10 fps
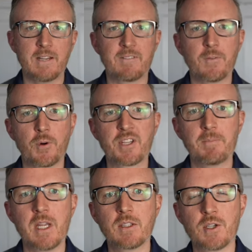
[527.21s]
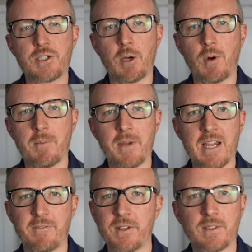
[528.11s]
It forced me to show up
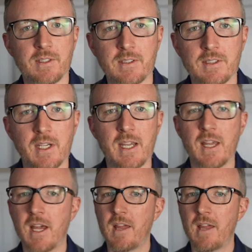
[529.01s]
every single day.